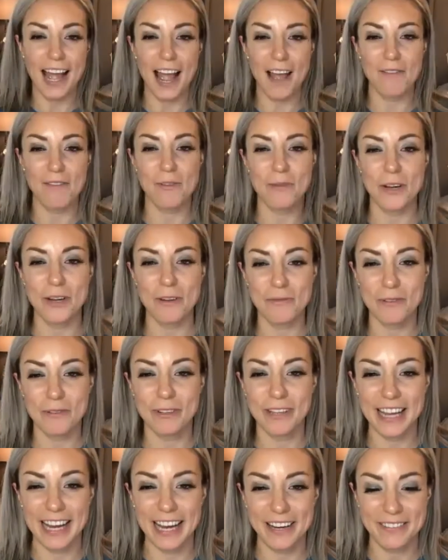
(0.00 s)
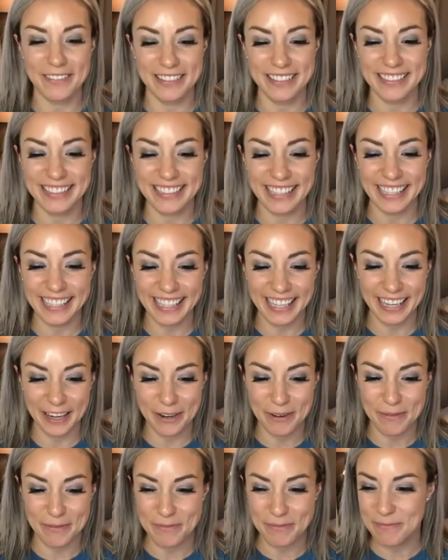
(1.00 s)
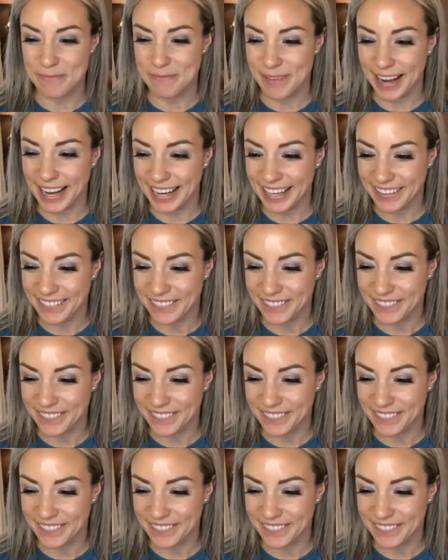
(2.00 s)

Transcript: Have a wonderful day. Take care. Bye.